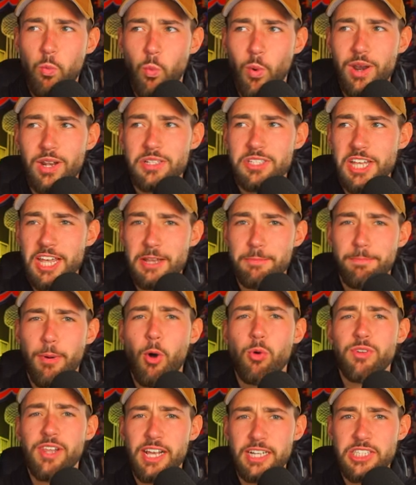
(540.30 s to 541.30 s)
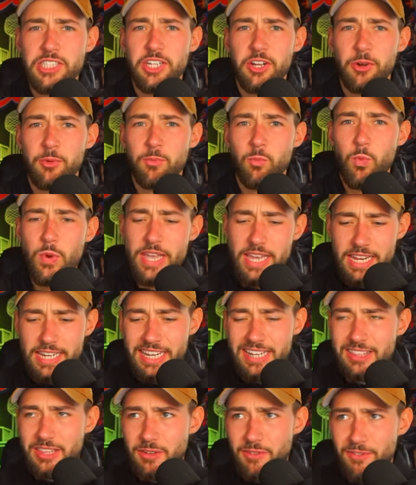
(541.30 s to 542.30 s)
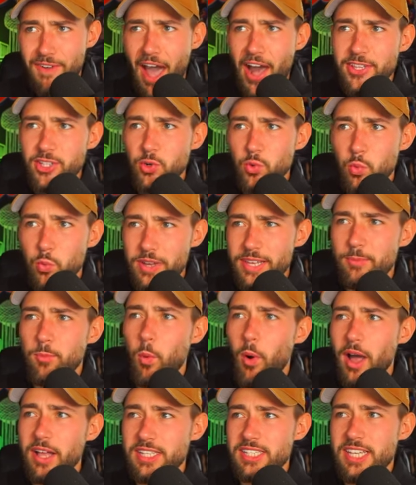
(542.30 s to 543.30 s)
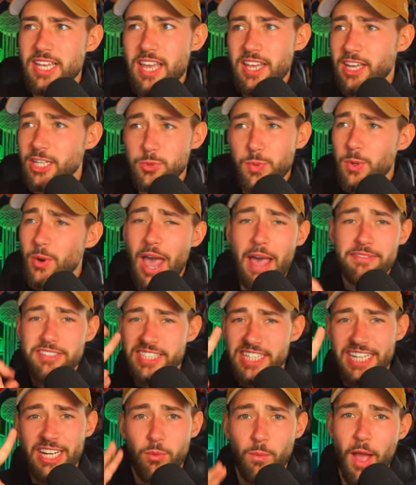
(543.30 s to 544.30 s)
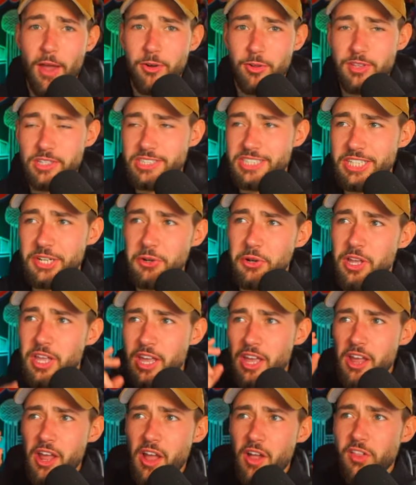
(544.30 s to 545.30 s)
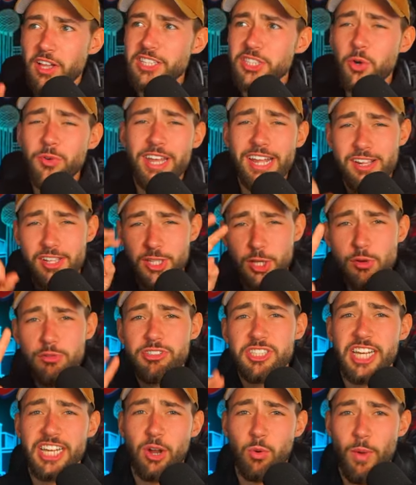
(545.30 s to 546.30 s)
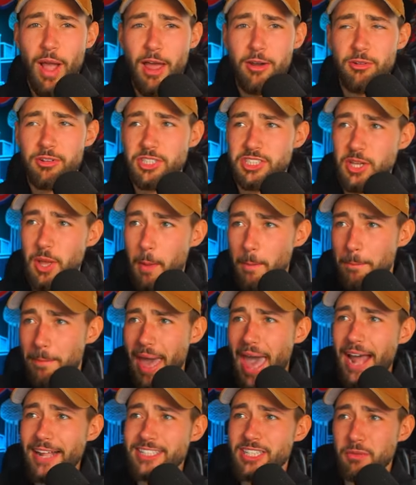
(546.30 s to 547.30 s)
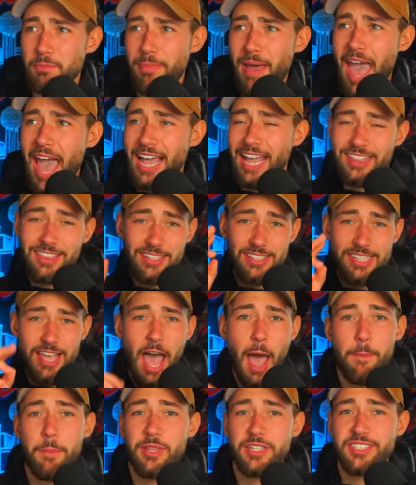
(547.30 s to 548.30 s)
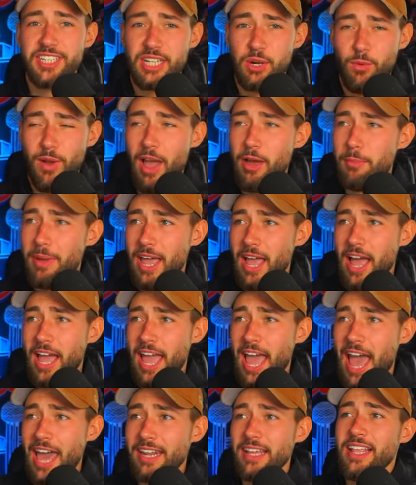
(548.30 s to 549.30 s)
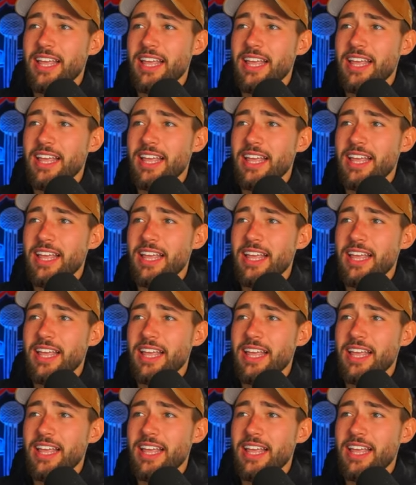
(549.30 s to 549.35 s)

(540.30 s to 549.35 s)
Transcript: want to take Bo Nix here. We can get the value we want because we don't have a second rounder this year. Let's go get two second rounders back to back at the top of the second round, may I add,